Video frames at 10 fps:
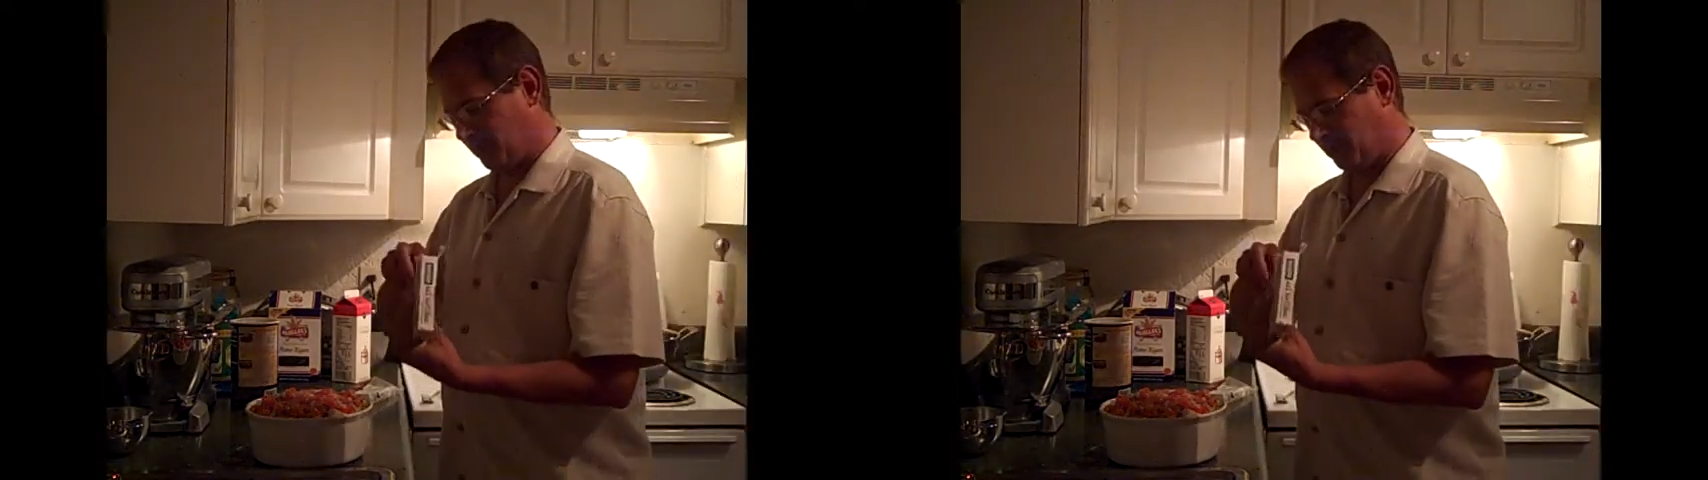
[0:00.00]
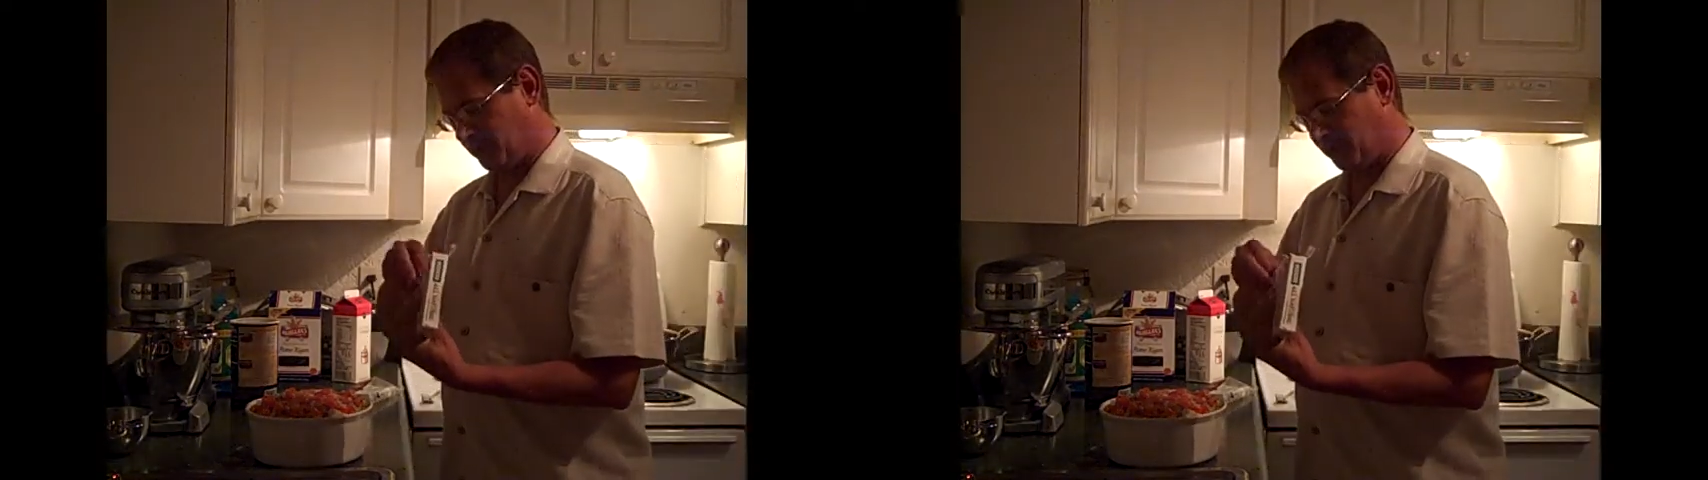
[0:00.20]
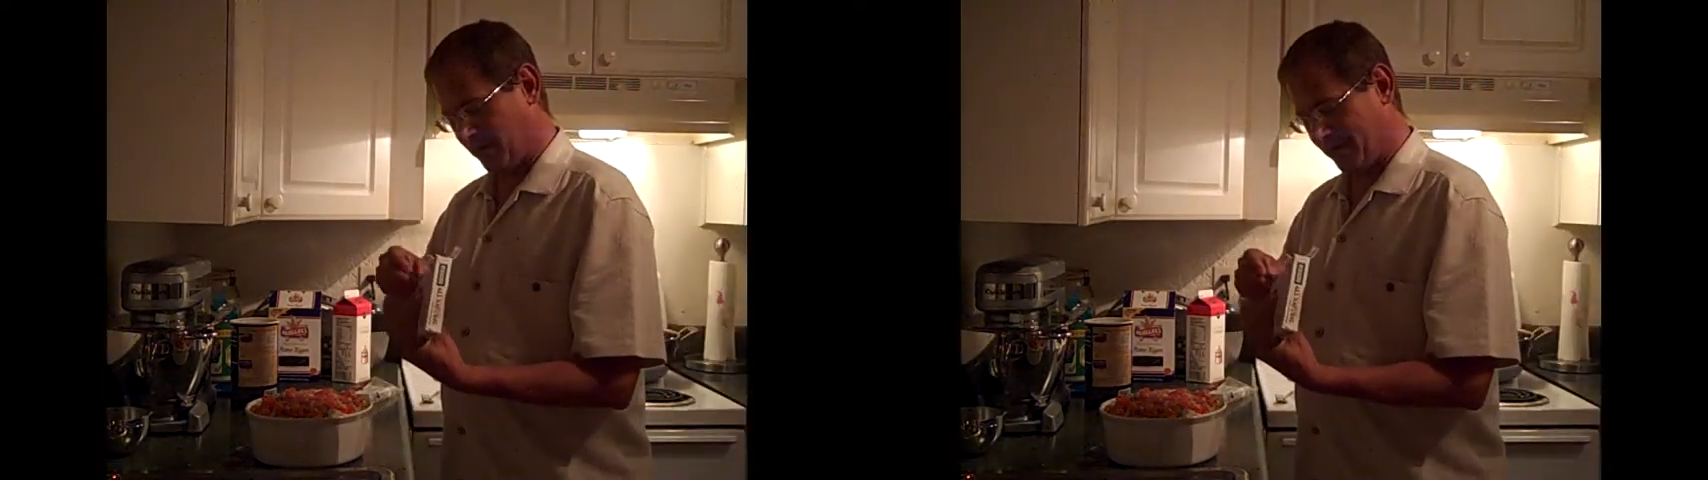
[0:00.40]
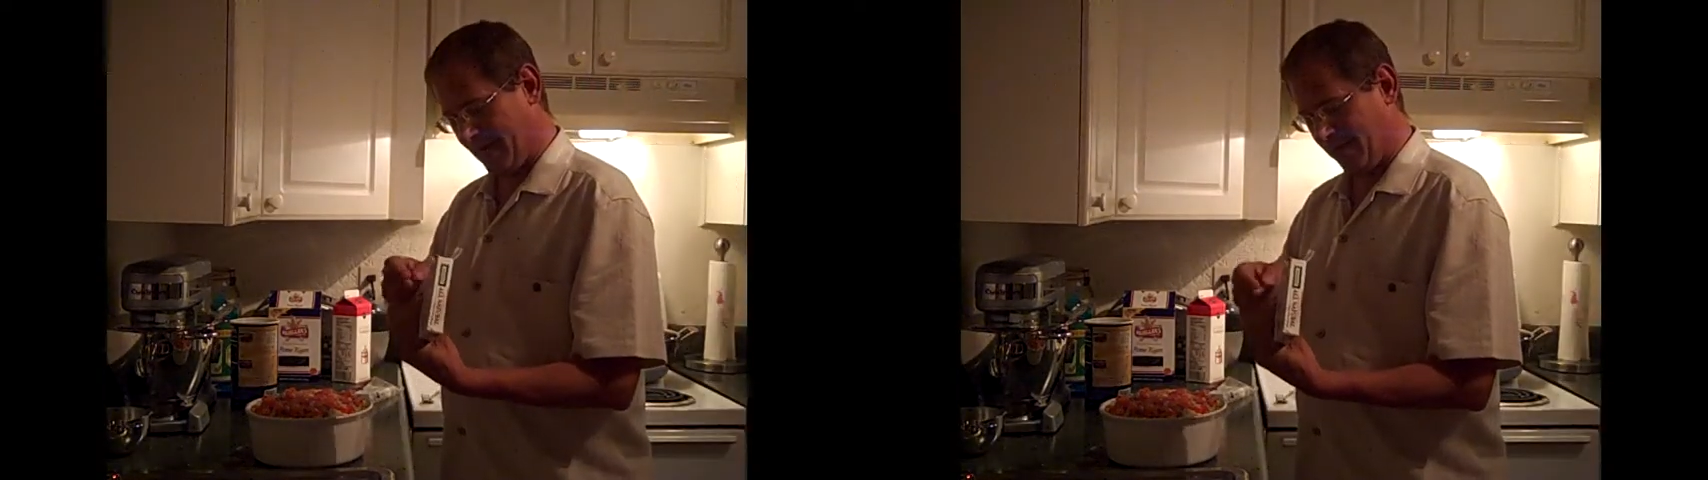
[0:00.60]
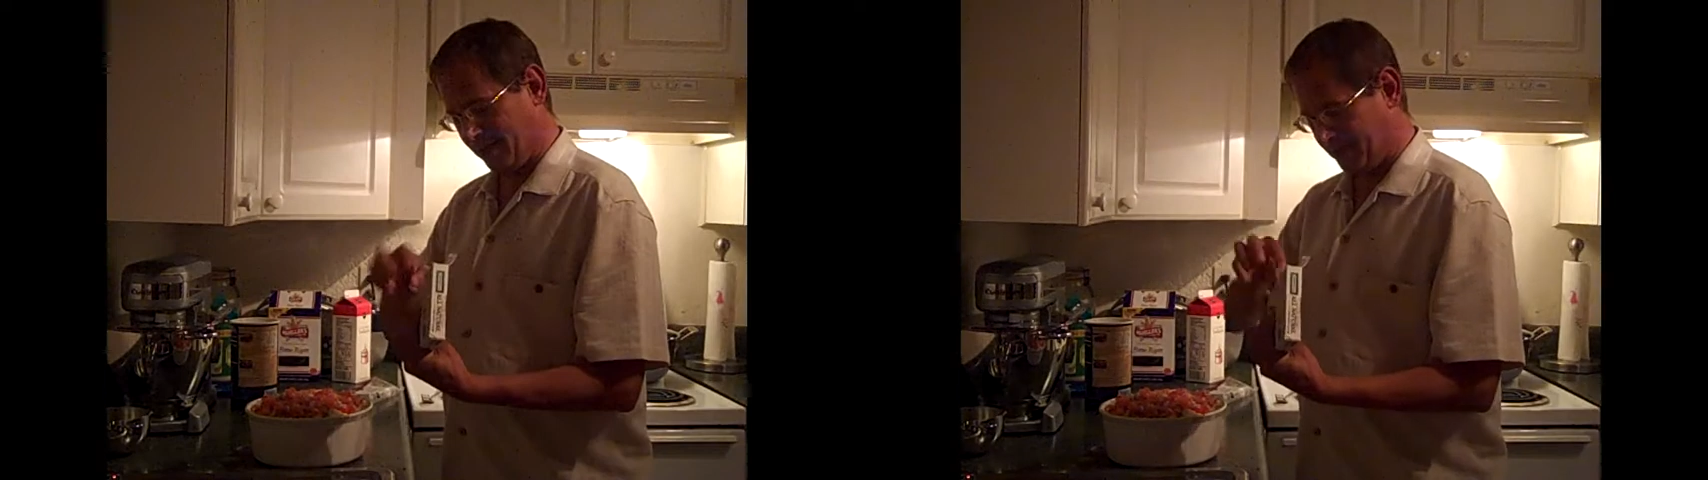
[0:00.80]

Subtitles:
shrunk down their